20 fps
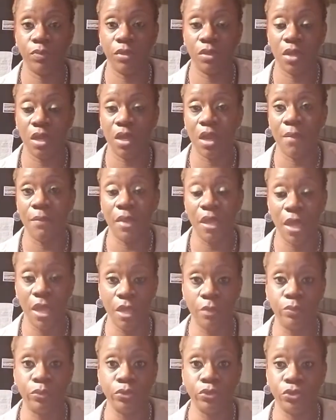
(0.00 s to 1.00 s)
and I'm
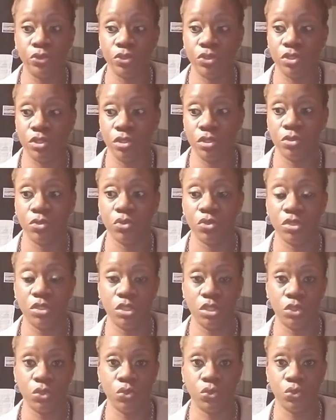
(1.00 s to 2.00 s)
able to still
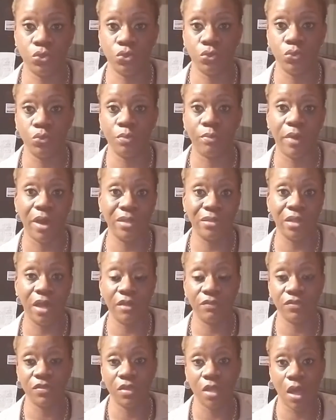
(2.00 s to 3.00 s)
stick to my
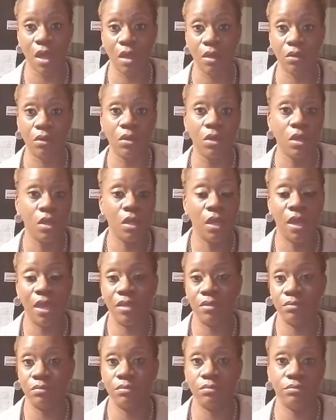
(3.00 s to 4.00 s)
lifestyle
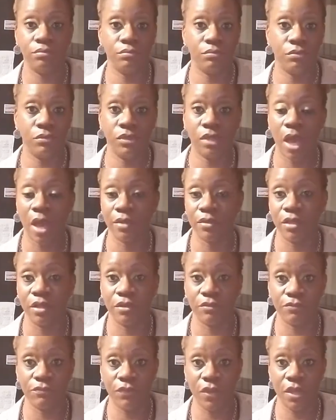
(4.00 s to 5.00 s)
and not let it
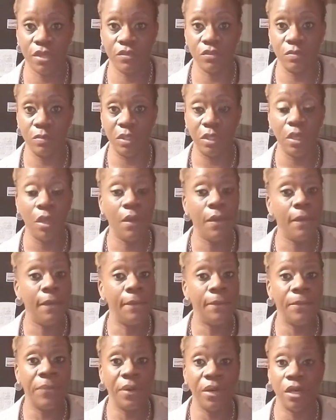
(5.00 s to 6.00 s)
phase me.
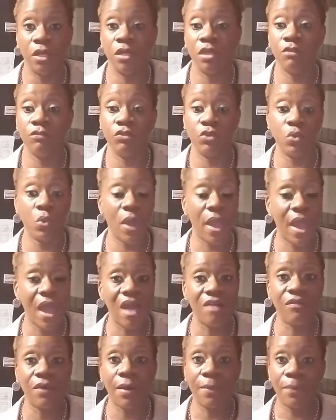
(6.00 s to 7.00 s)
But if you
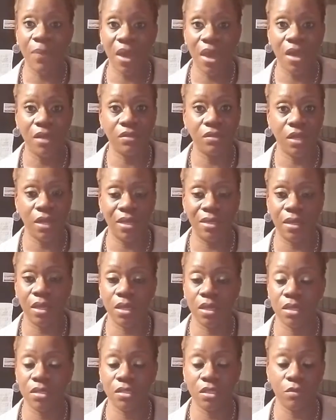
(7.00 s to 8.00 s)
have a bad day,
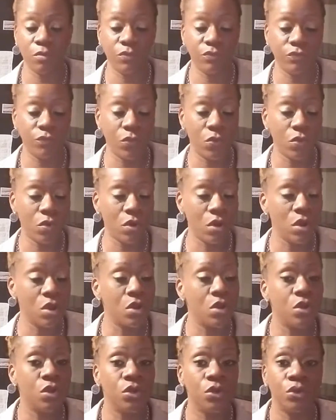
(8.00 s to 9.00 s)
like I said before,
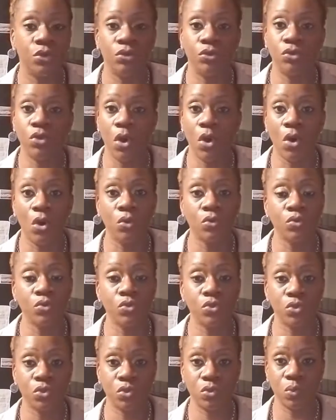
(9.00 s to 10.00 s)
don't
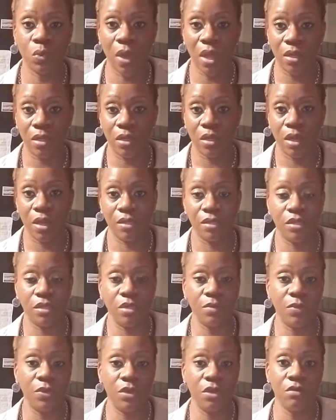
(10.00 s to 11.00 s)
sweat it. I
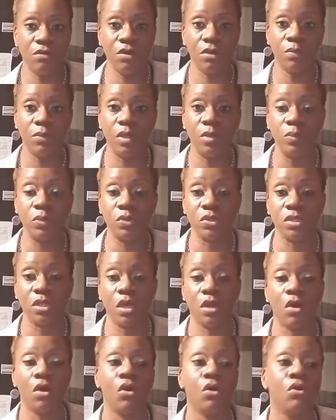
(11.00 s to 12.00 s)
keep hearing people
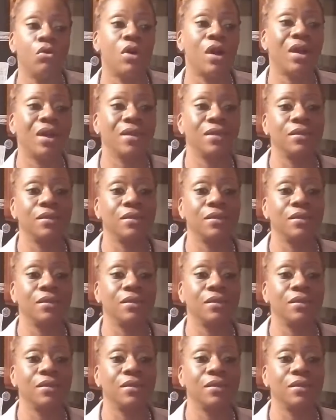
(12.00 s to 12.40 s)
say, oh, I